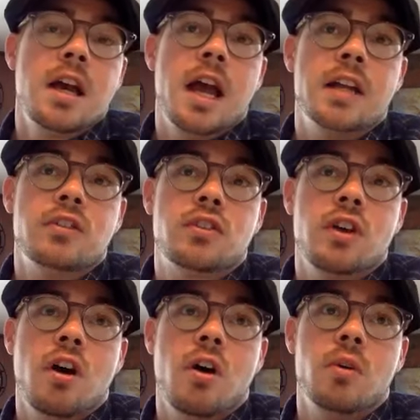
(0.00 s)
And
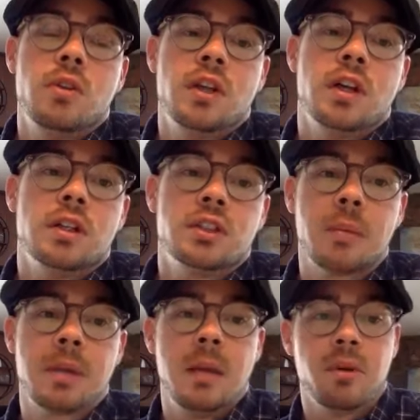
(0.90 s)
so the
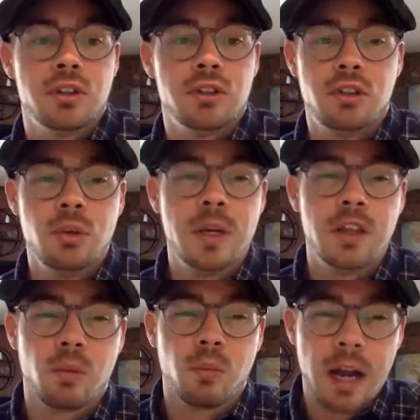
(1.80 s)
shopkeeper is doing
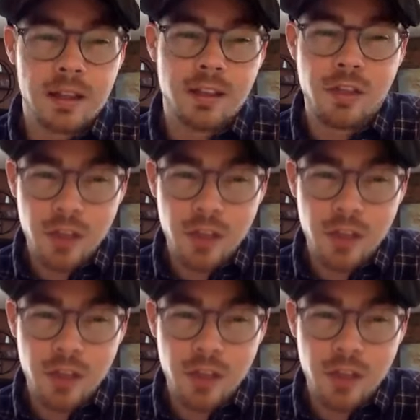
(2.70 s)
the right